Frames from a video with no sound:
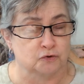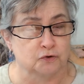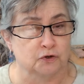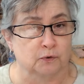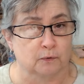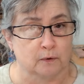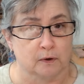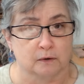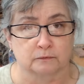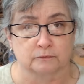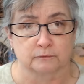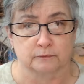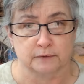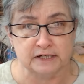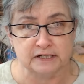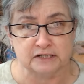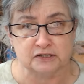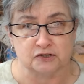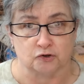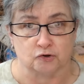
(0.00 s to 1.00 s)
your own
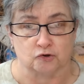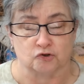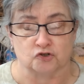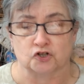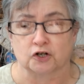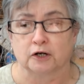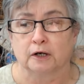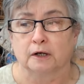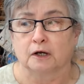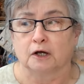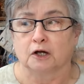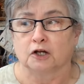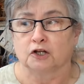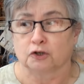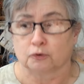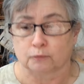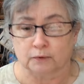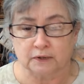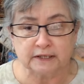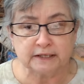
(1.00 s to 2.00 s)
research.
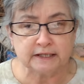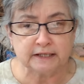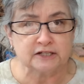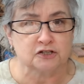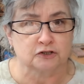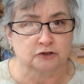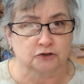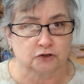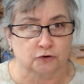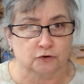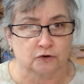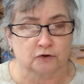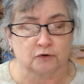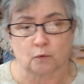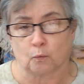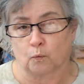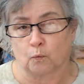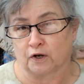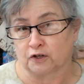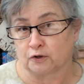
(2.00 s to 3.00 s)
You really need to learn
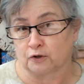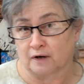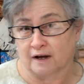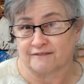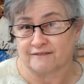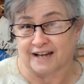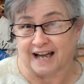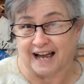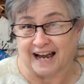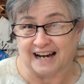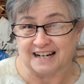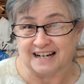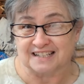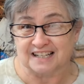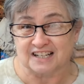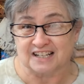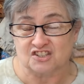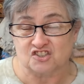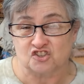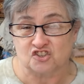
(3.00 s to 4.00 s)
what you have
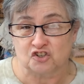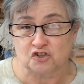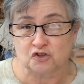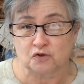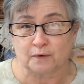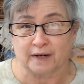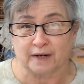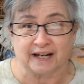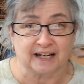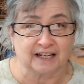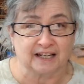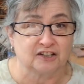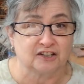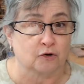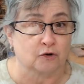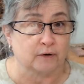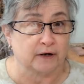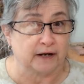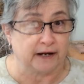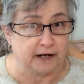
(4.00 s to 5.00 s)
access to in
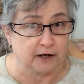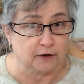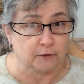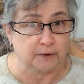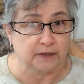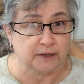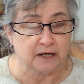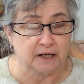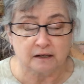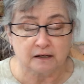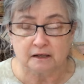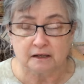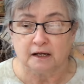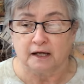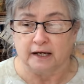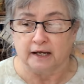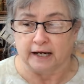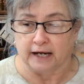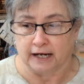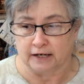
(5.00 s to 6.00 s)
your area
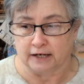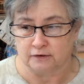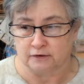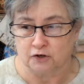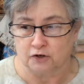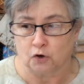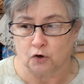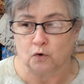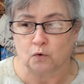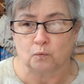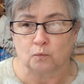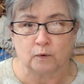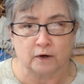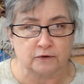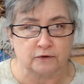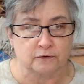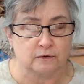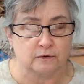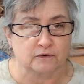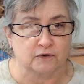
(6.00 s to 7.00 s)
and know
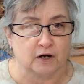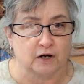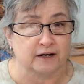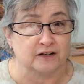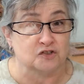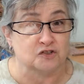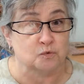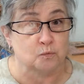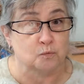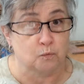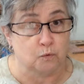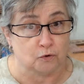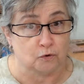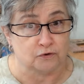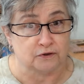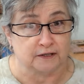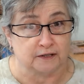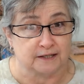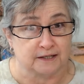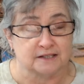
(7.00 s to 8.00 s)
whether or not it's
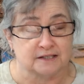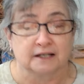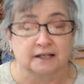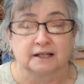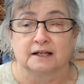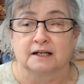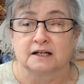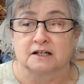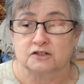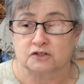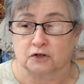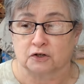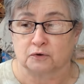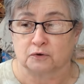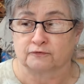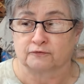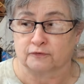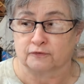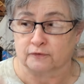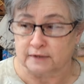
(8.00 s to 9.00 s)
worth it.
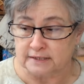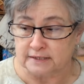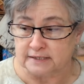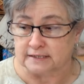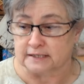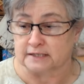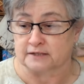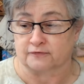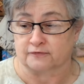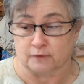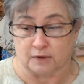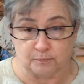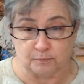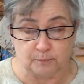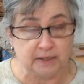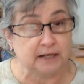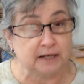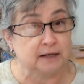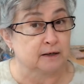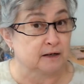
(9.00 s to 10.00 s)
So for instance, with
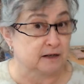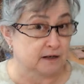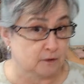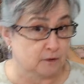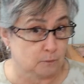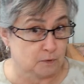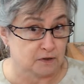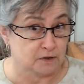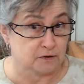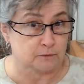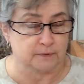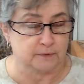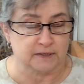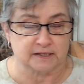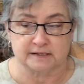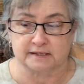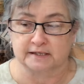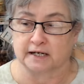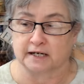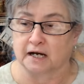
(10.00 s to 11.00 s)
me, with
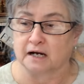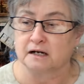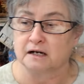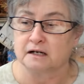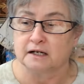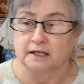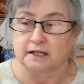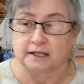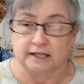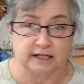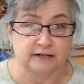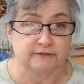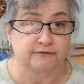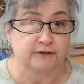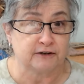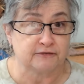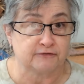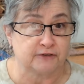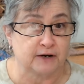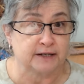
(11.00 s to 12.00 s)
Aritzia, if
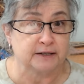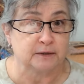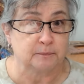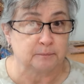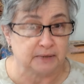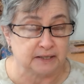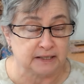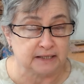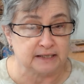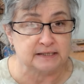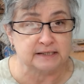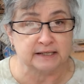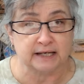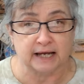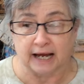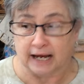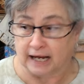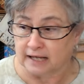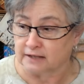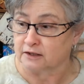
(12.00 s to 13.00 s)
I find a piece
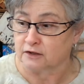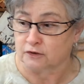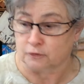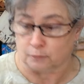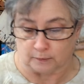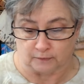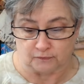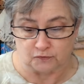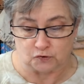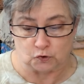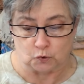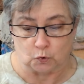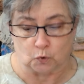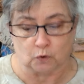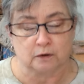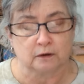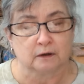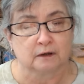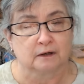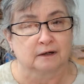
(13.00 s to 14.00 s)
at the thrift
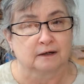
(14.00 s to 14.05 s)
store